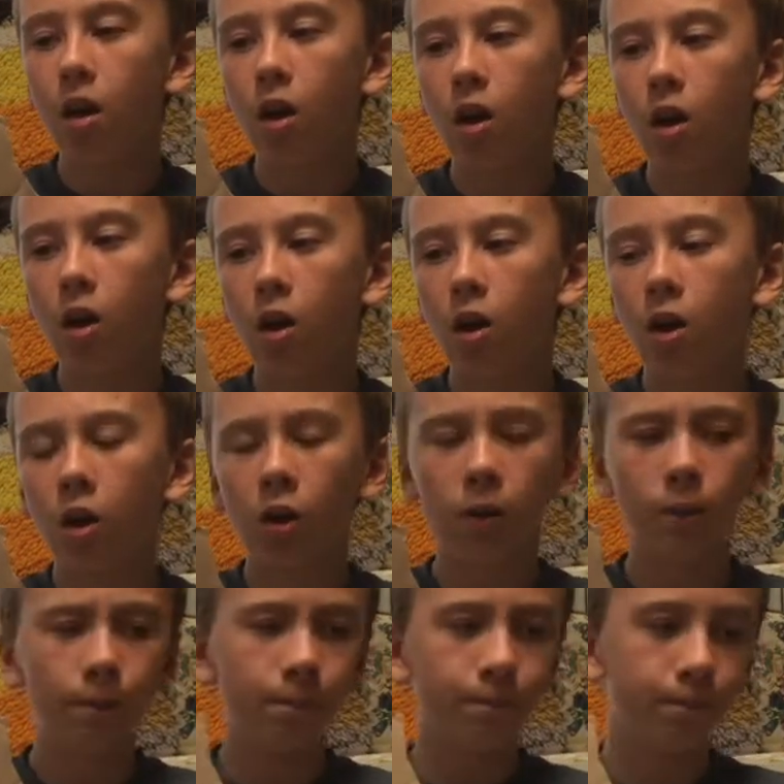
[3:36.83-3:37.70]

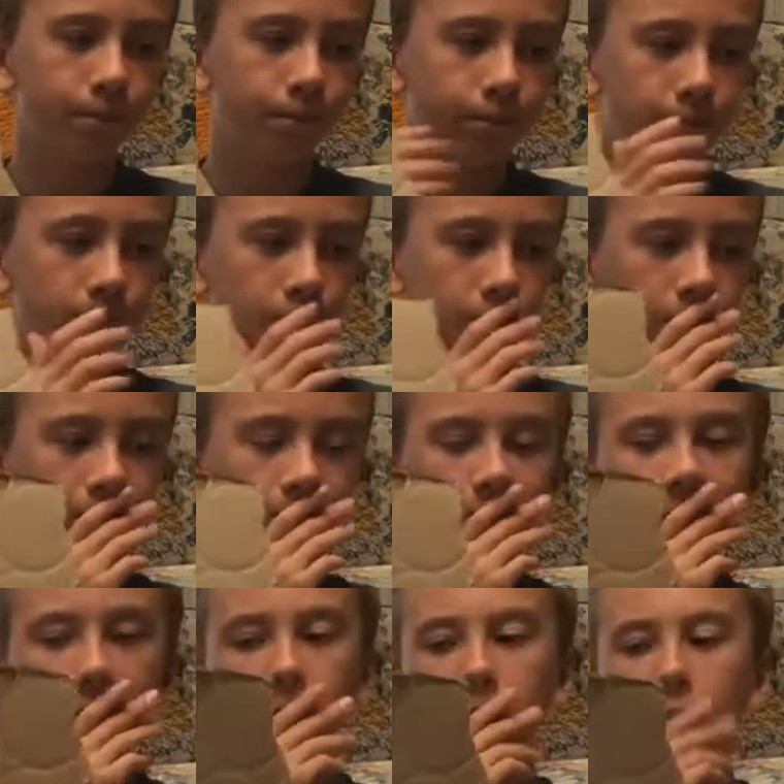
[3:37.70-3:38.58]
I'm
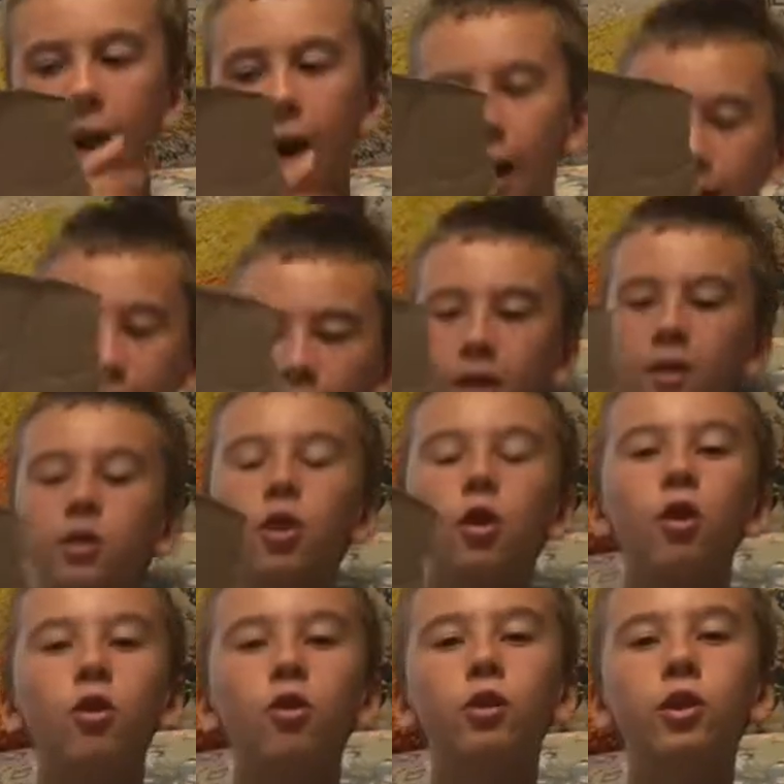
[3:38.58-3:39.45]
not
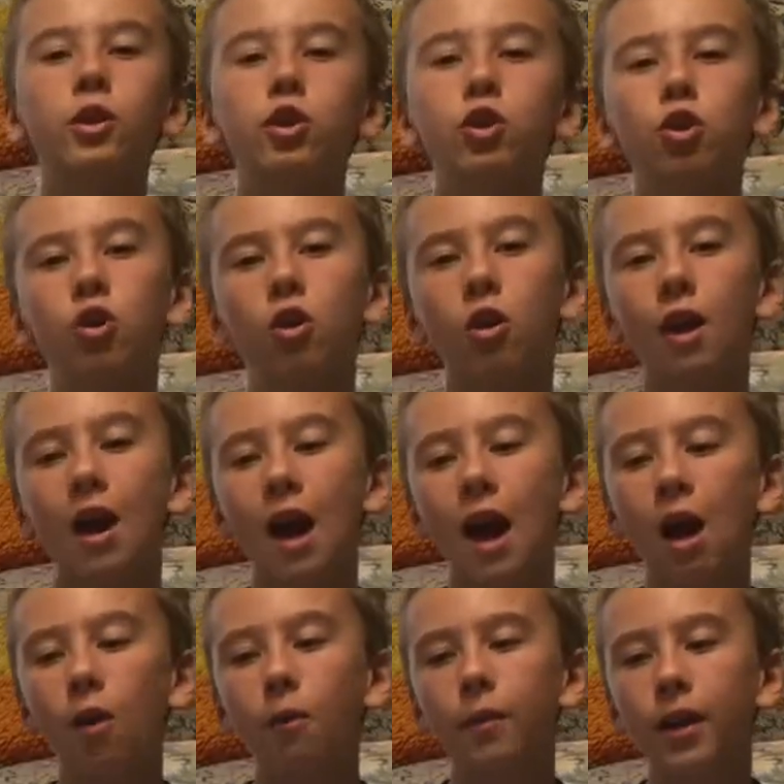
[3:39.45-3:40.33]
totally sure
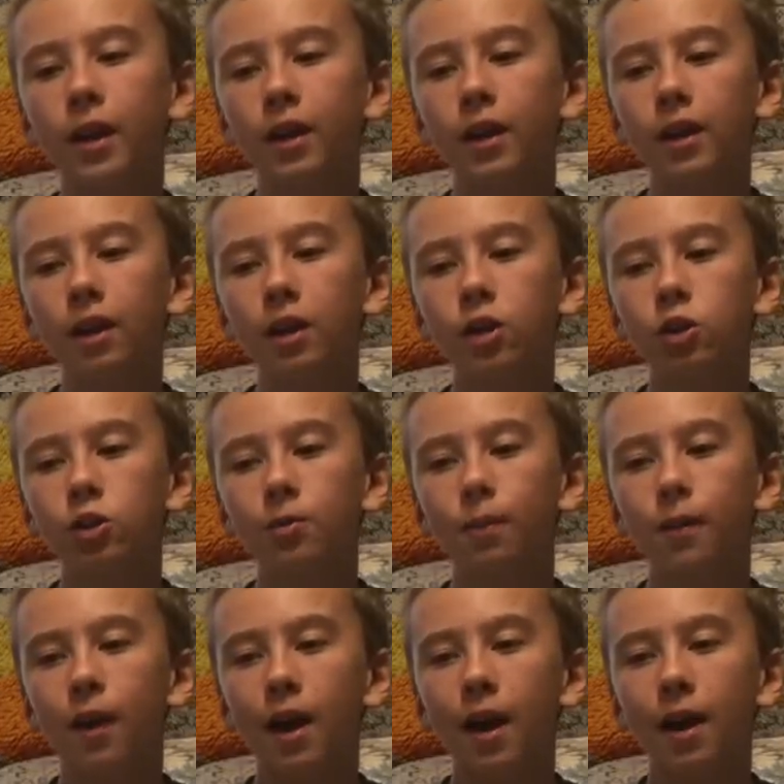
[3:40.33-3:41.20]
how big it is,
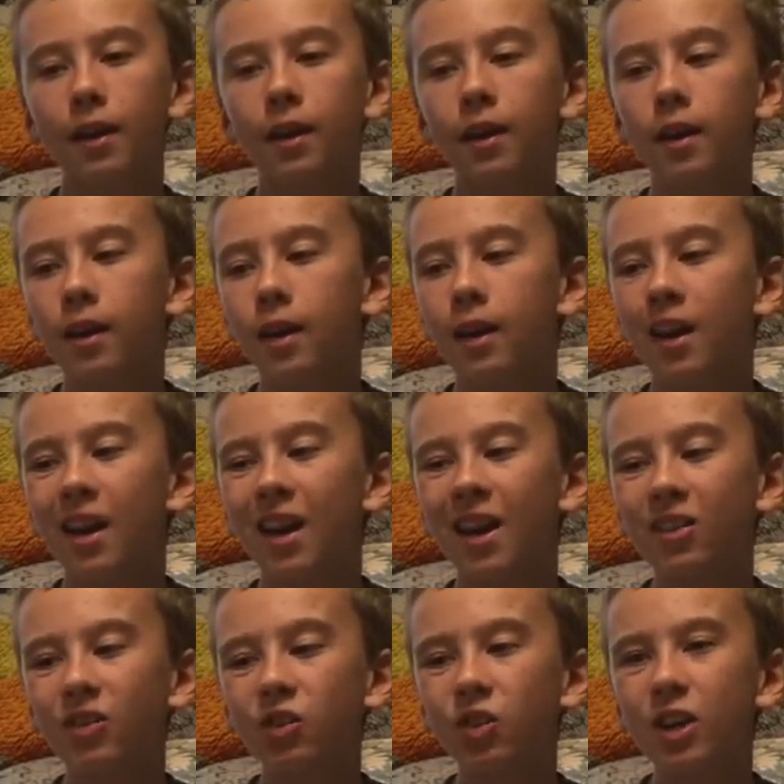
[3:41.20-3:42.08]
but
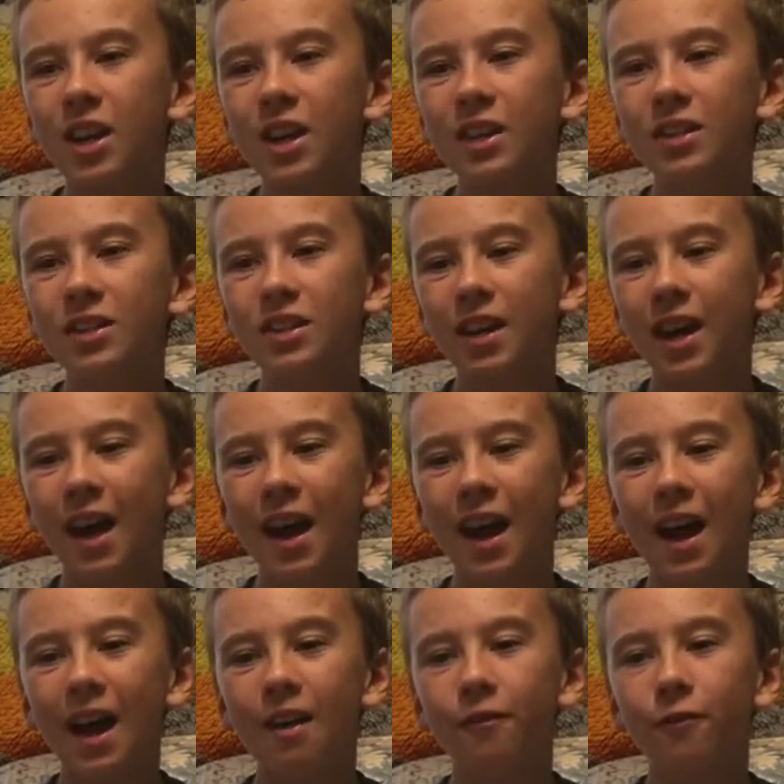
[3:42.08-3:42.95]
at least
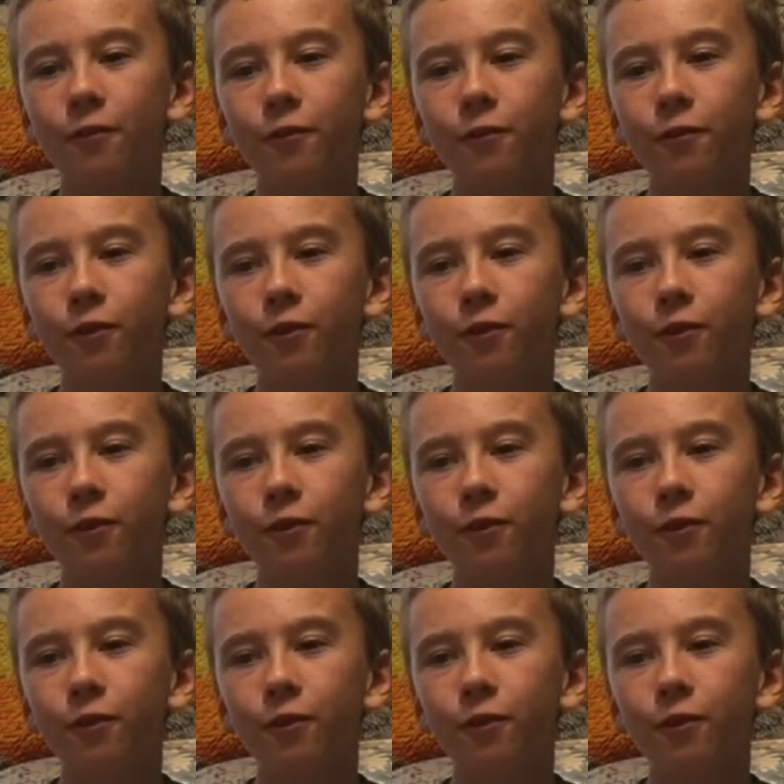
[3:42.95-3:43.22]
have,